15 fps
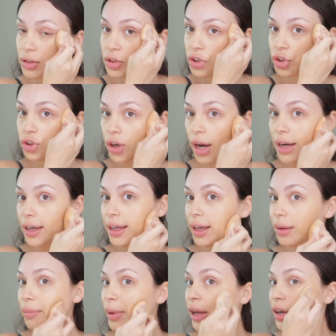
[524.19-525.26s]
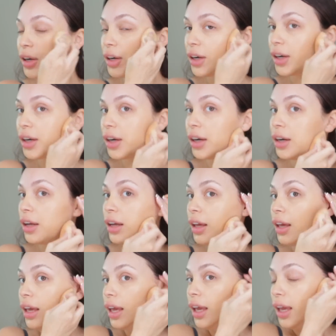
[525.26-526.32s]
Just trying to get better
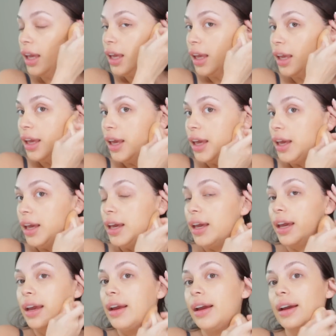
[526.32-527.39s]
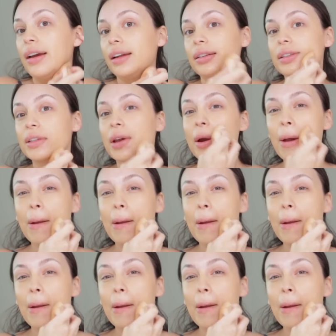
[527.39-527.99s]
and